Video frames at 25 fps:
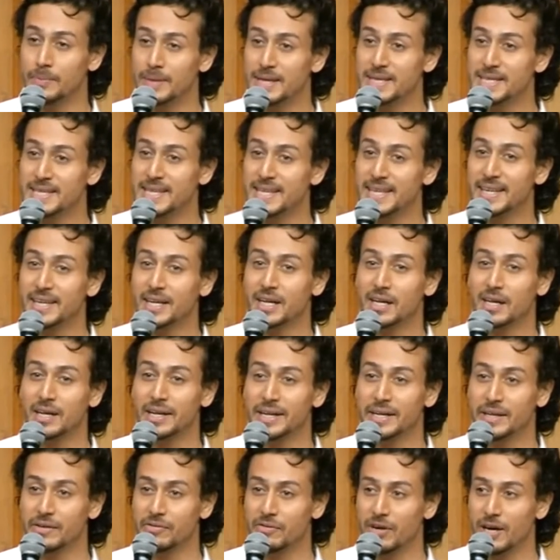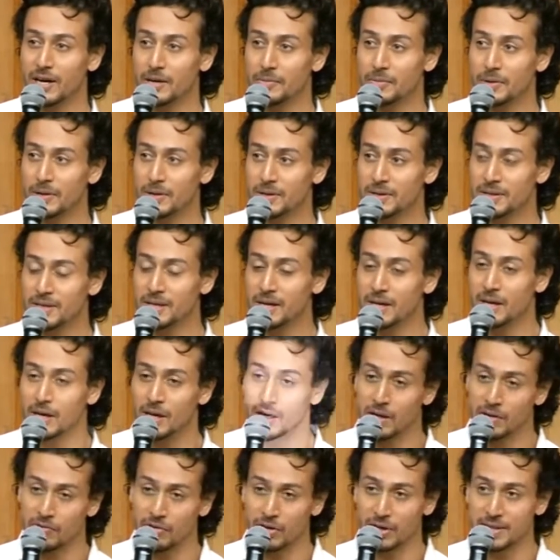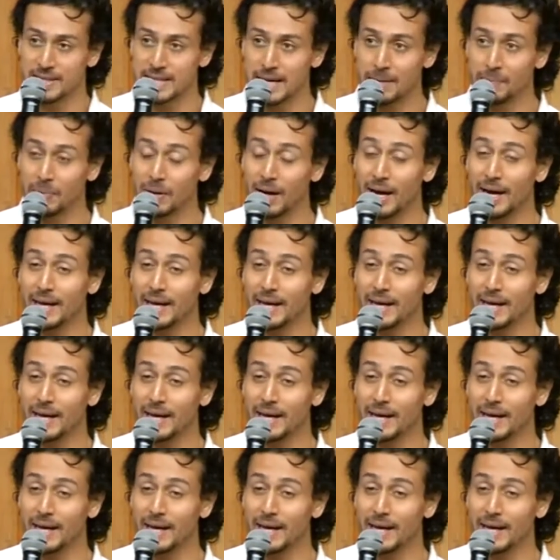maintaining a clean environment. For example,